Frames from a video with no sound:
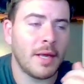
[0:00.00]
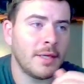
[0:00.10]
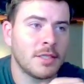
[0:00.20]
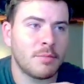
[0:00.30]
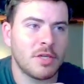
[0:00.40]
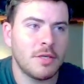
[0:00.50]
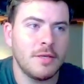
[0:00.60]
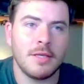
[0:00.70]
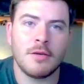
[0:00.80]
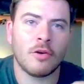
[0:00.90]
and especially in
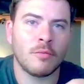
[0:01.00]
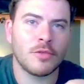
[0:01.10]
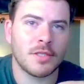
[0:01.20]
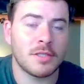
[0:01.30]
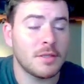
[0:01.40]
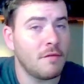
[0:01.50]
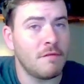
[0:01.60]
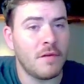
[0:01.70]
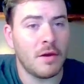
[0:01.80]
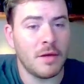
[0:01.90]
e-commerce, it's very,